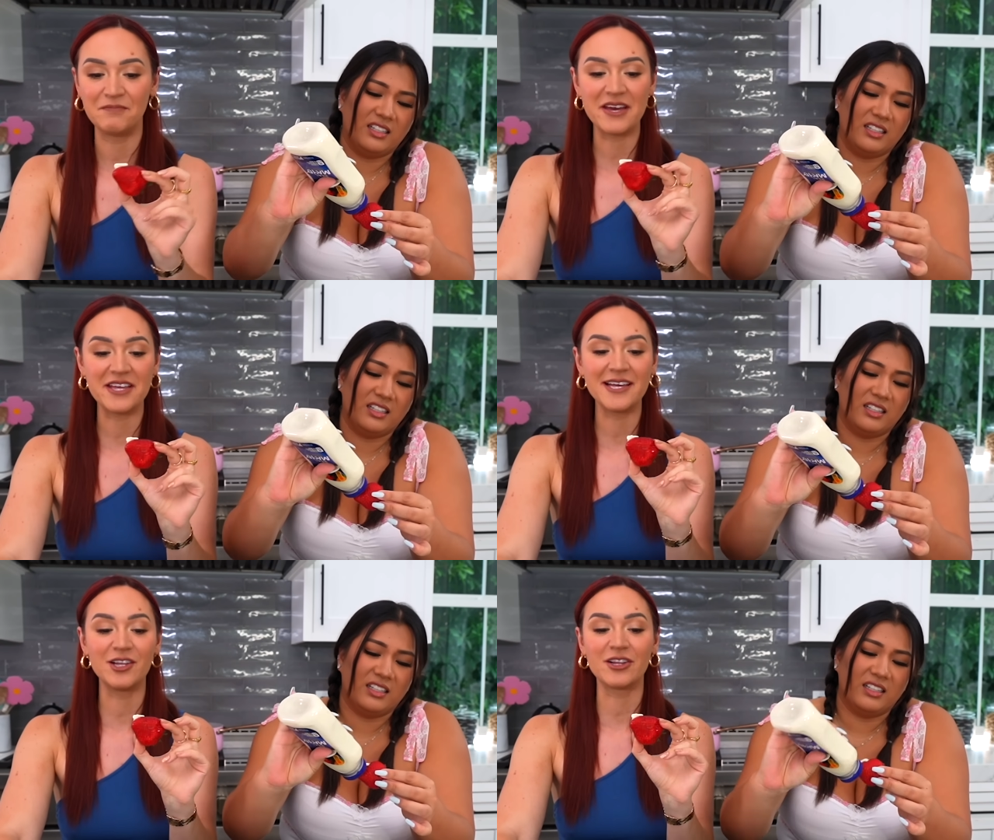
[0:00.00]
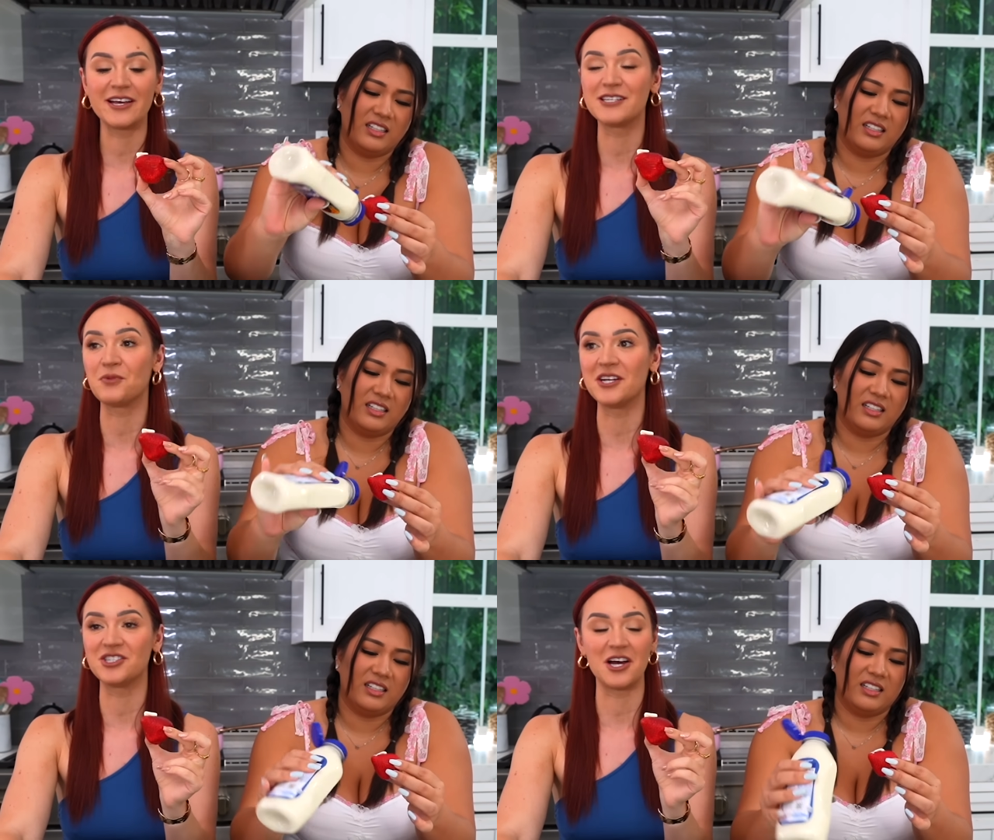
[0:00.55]
Speaker 1: Making
Speaker 2: it look like
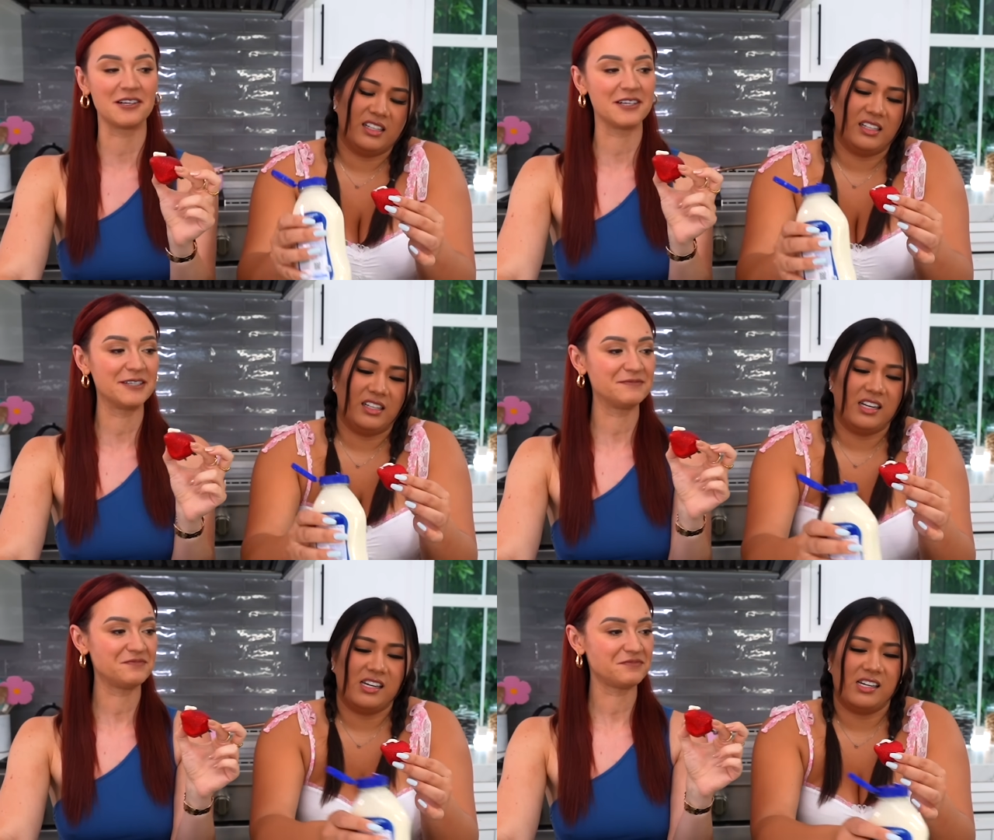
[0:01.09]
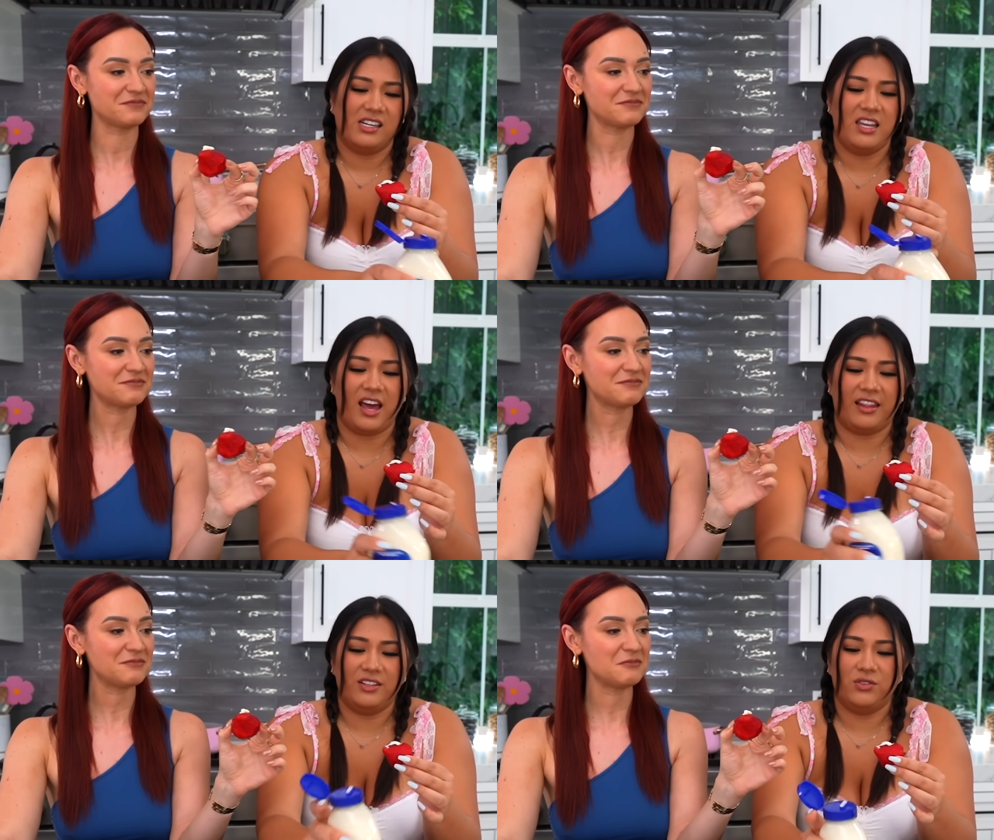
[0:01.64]
it's white chocolate. Yeah.
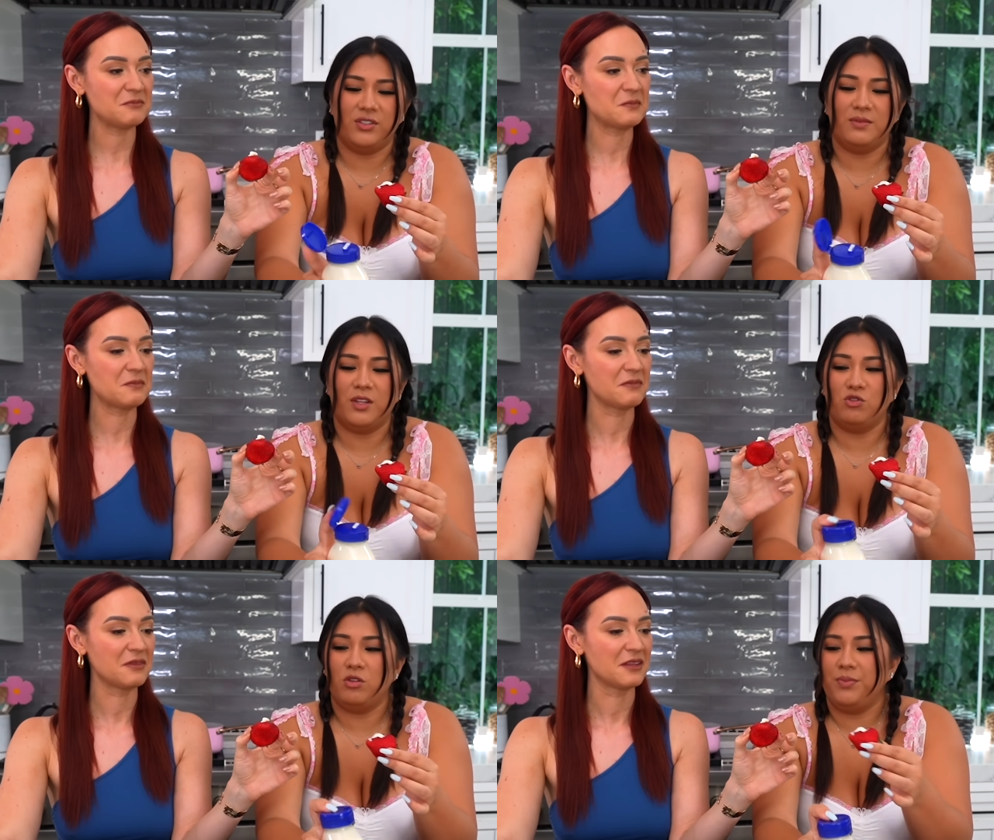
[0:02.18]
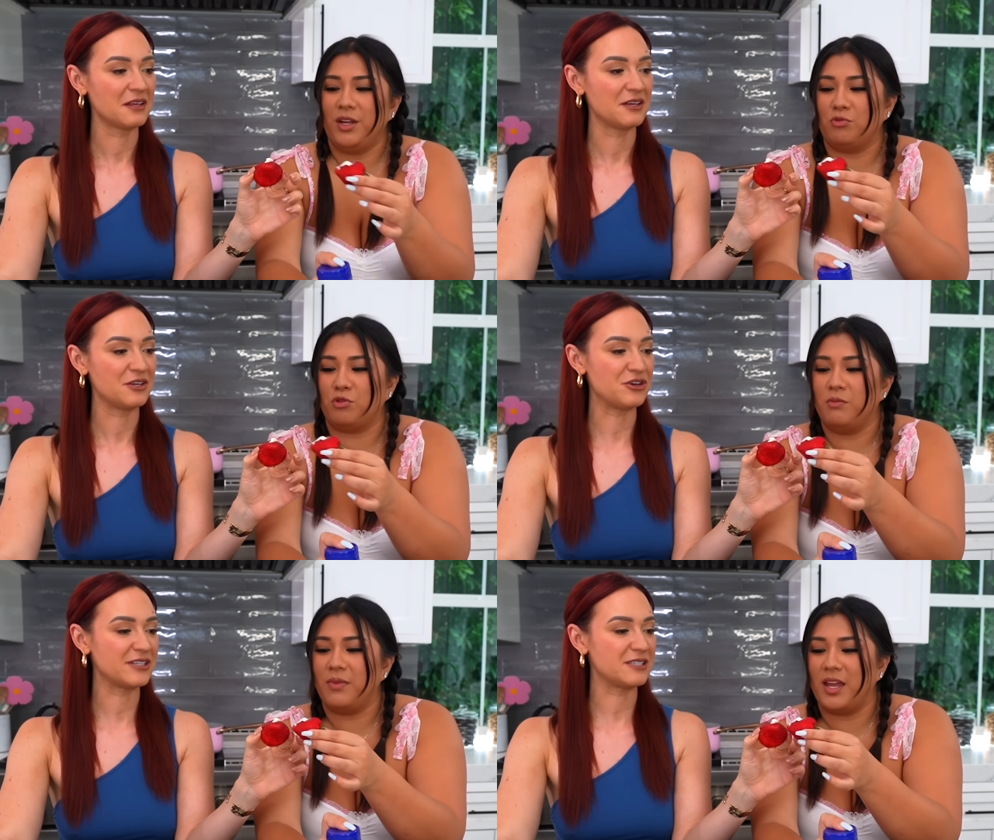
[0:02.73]
Speaker 1: Yeah, this would be in
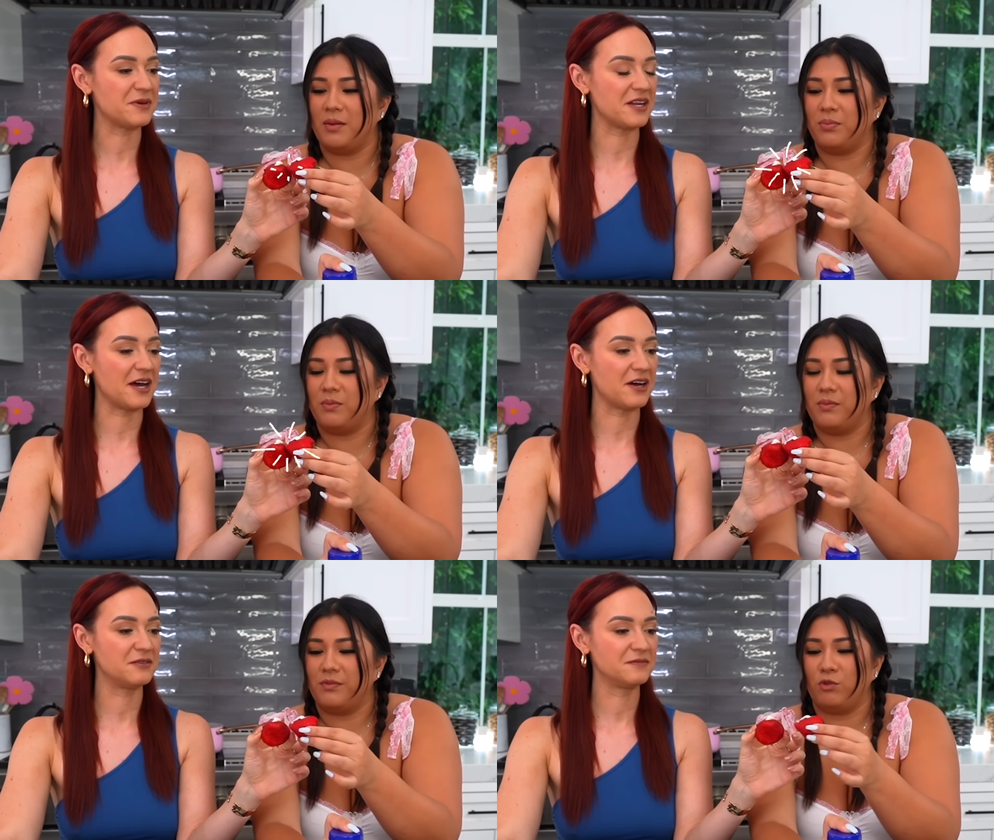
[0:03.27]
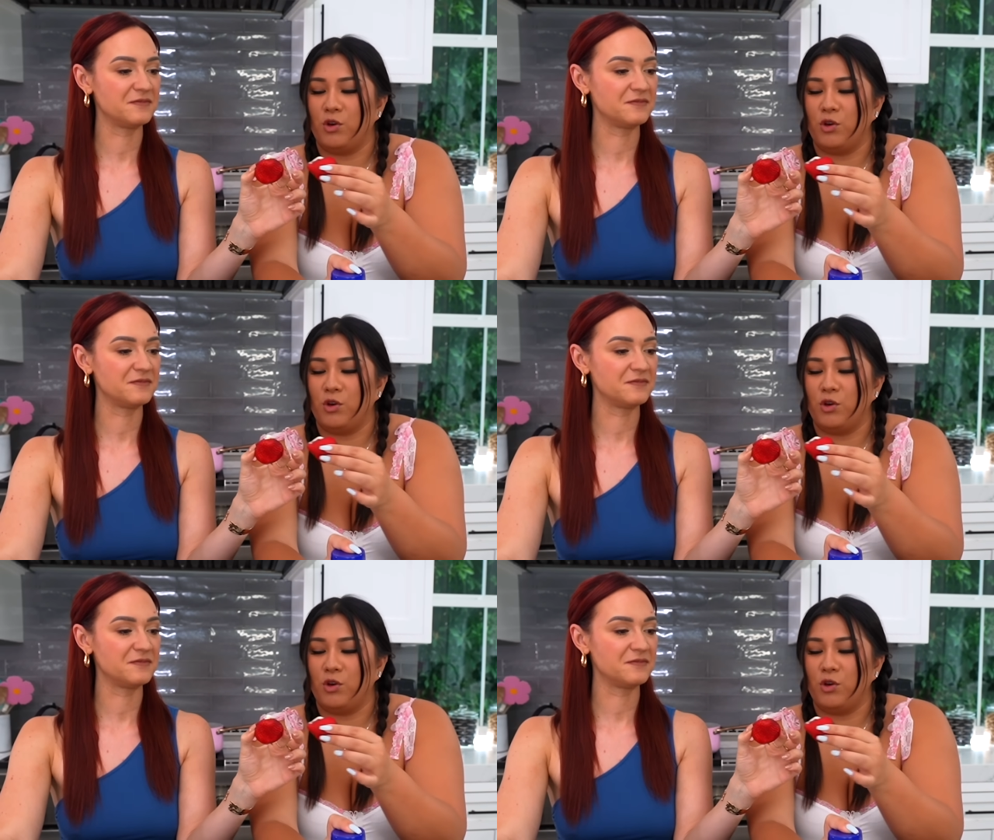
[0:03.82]
roommate. You can spit it out.